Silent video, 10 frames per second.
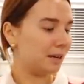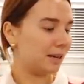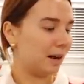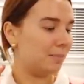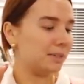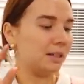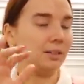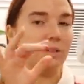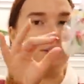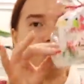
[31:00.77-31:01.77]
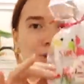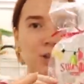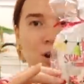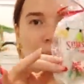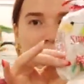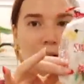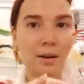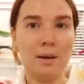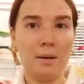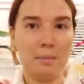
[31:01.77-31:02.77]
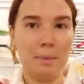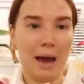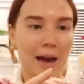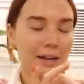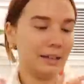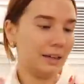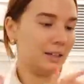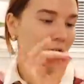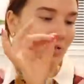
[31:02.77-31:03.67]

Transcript: but it comes in a little snowman bag and